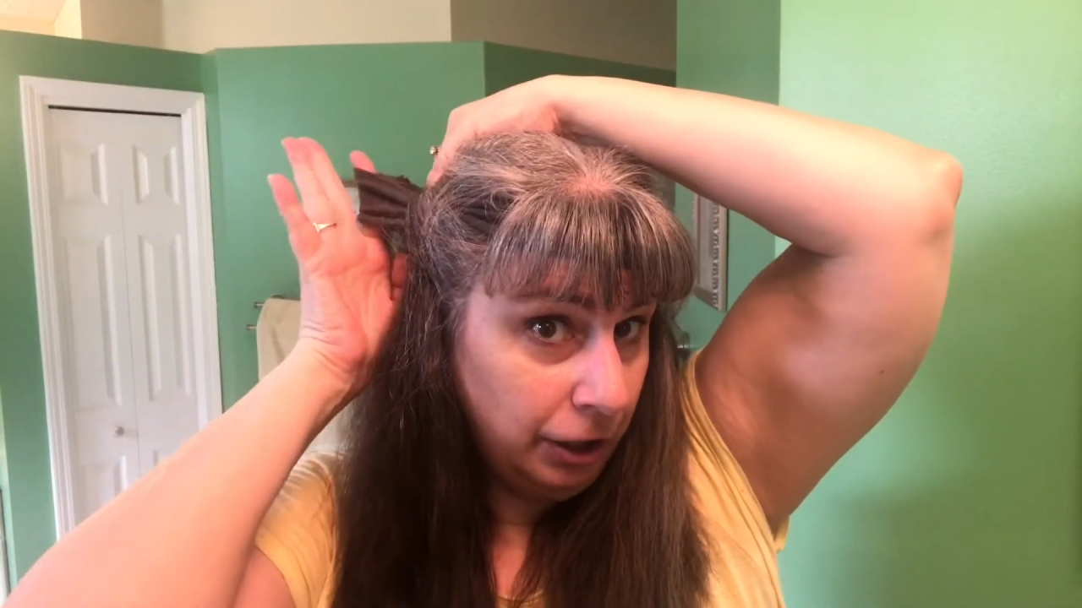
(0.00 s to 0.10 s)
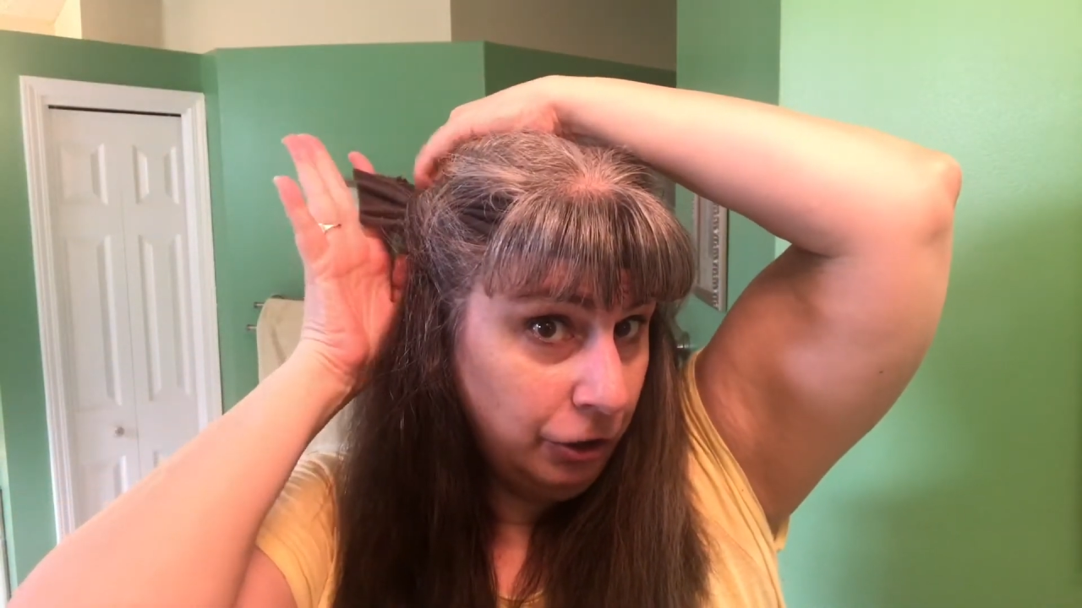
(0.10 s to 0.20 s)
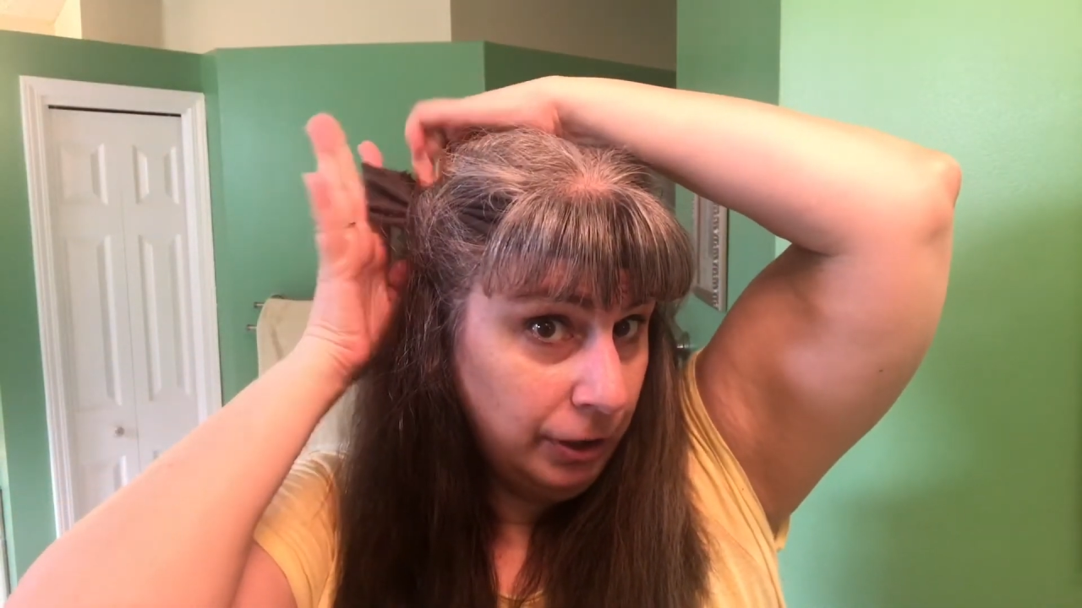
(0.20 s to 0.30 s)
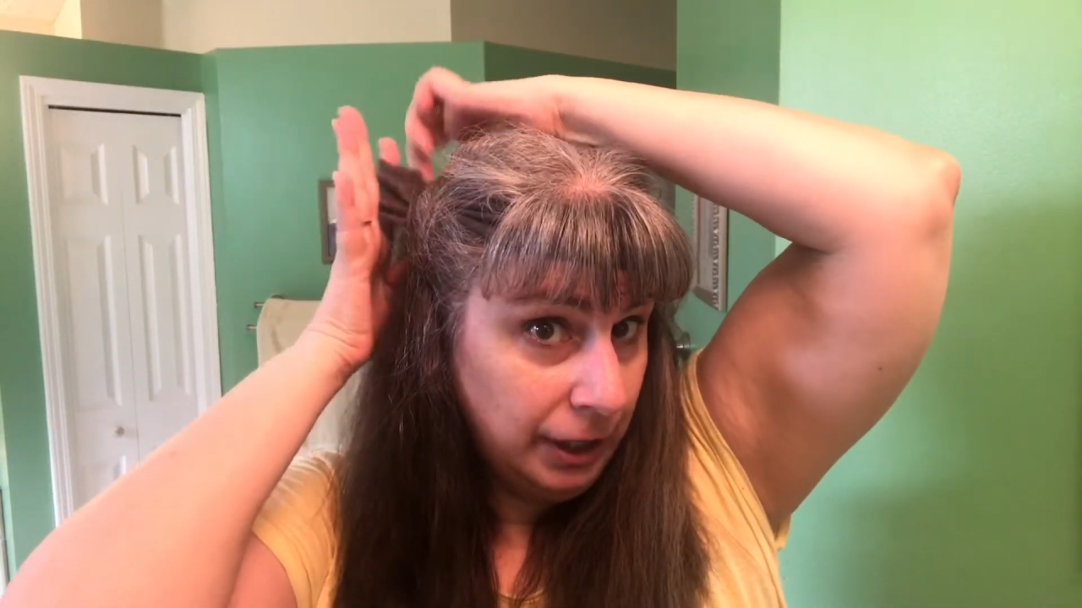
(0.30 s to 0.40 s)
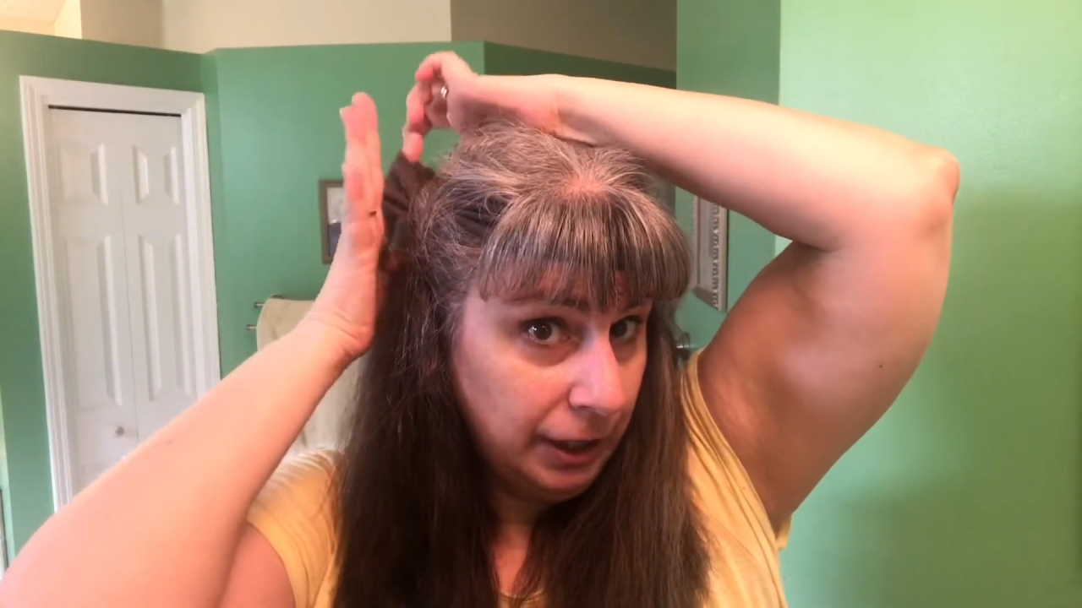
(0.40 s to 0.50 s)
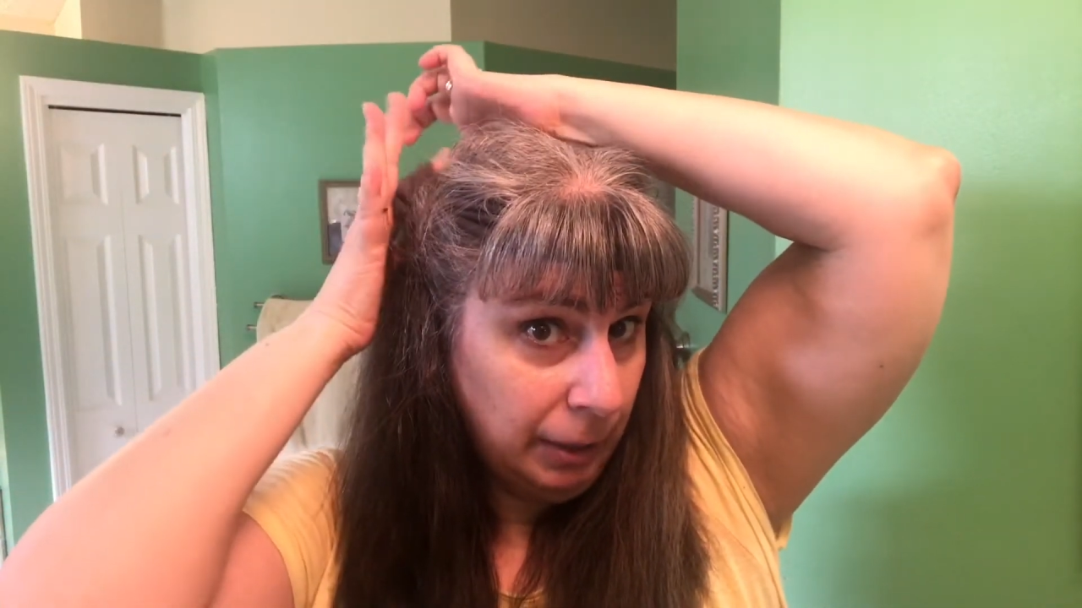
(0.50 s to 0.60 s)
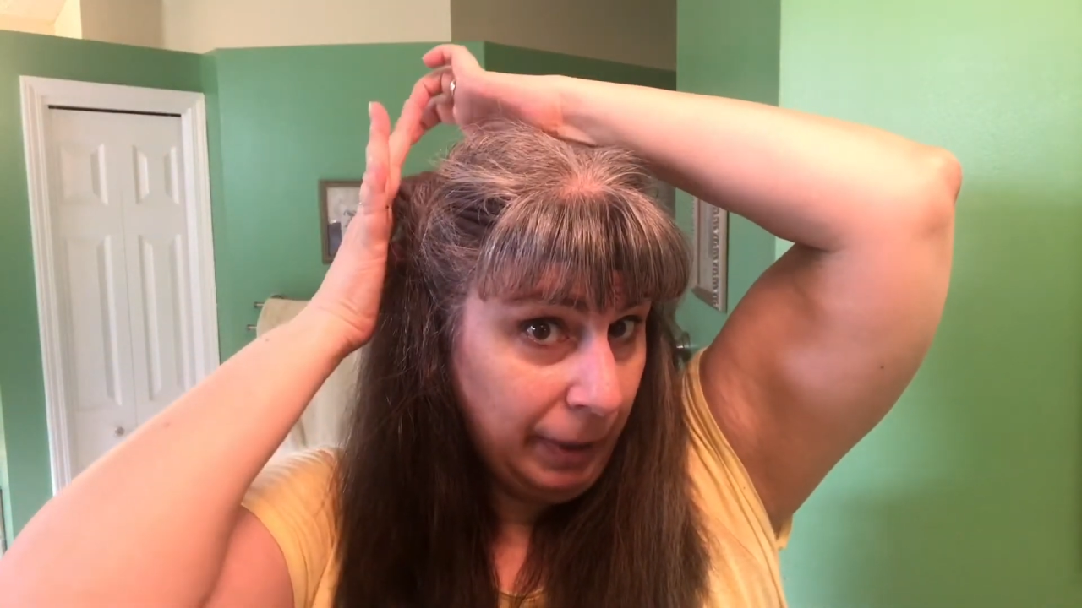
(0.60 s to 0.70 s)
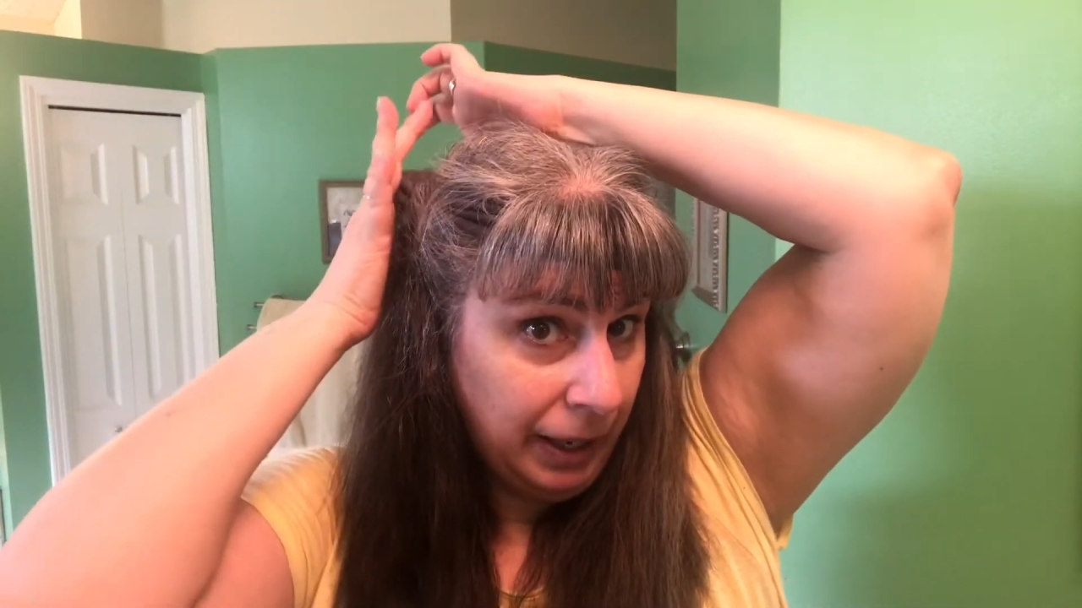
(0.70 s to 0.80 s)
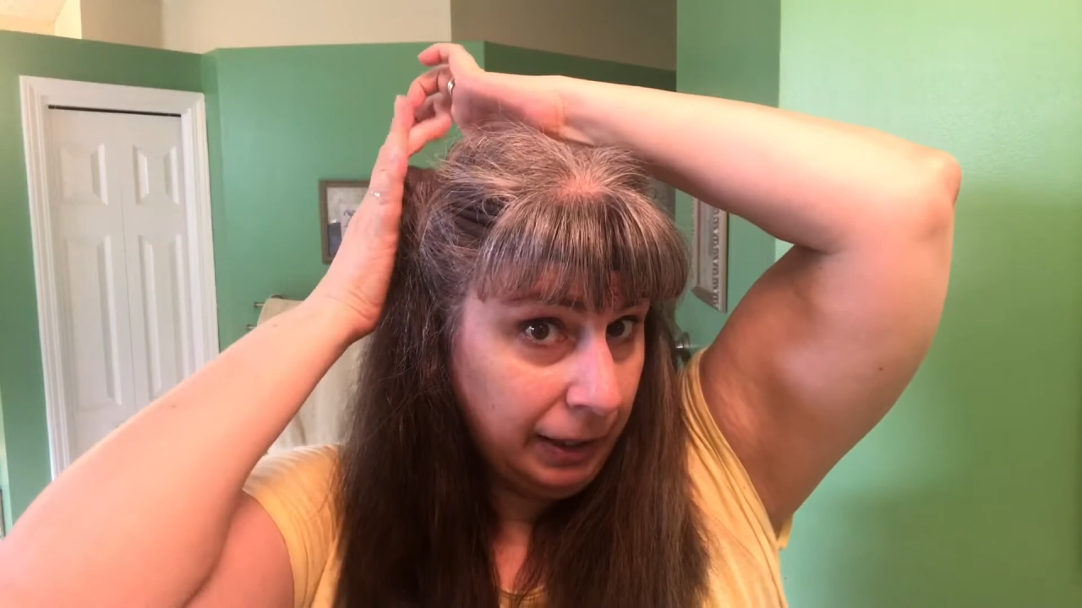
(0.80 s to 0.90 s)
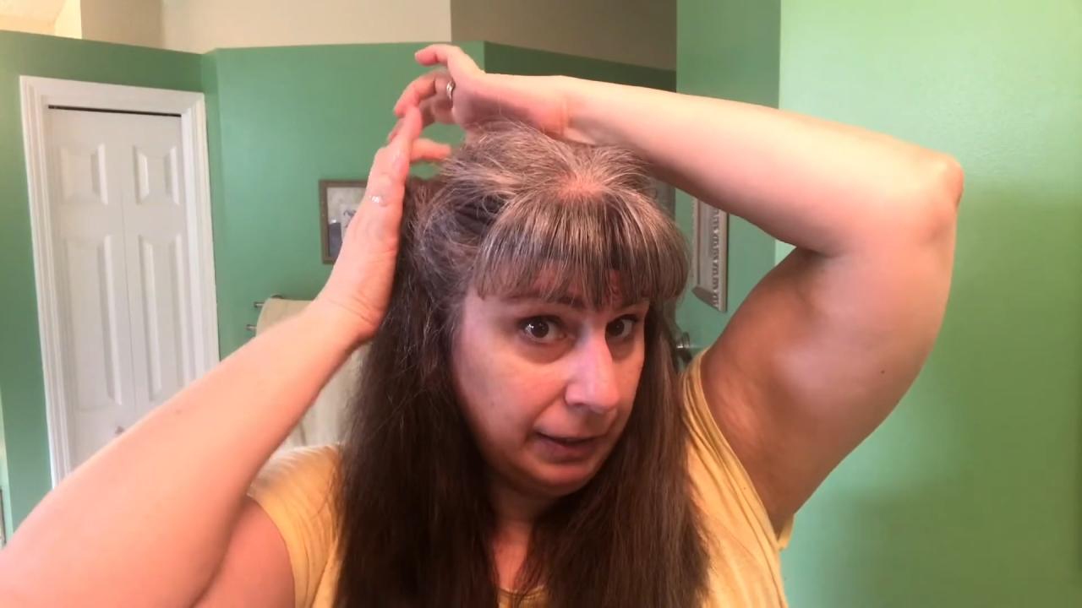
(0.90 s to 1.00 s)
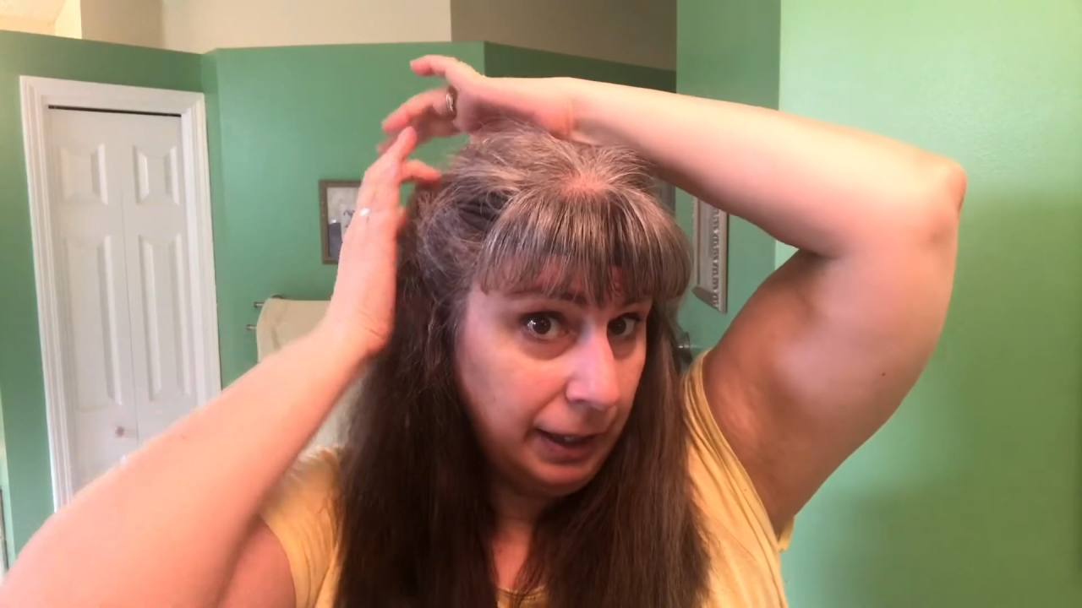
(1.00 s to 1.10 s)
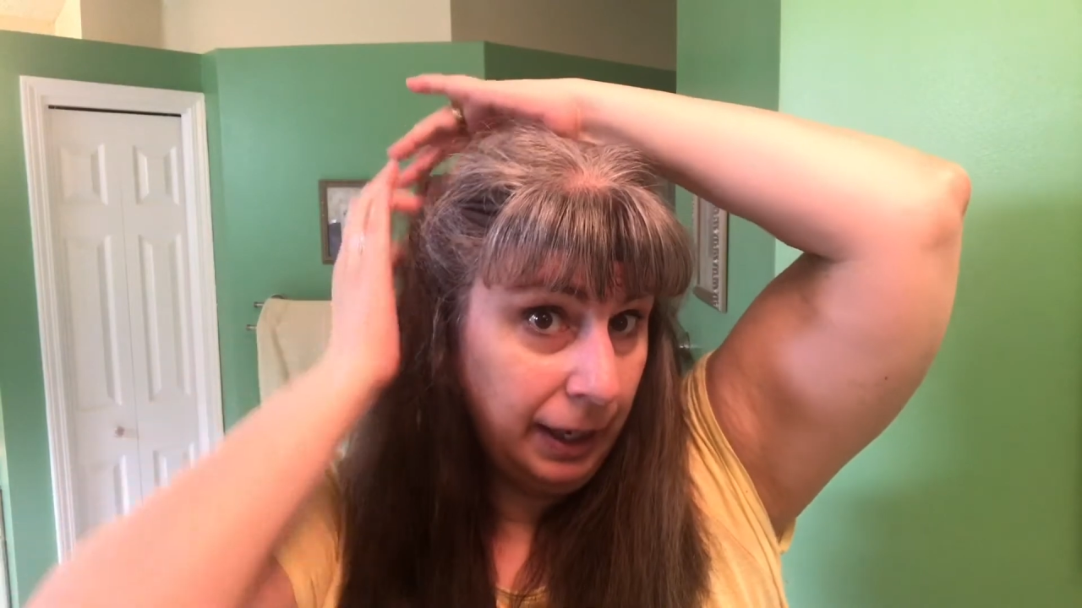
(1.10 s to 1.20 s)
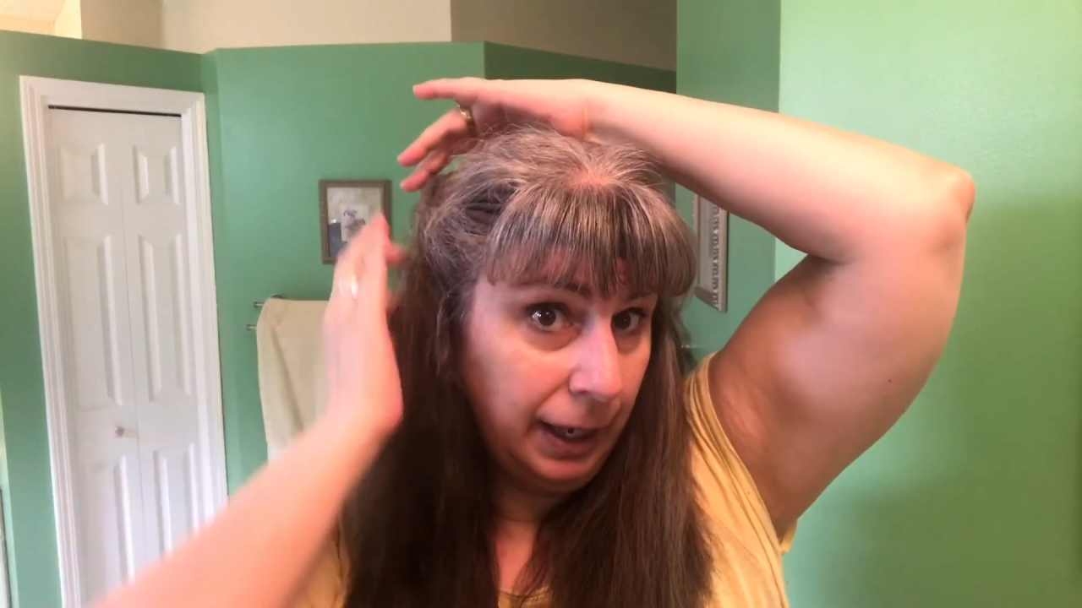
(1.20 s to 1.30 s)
underneath the band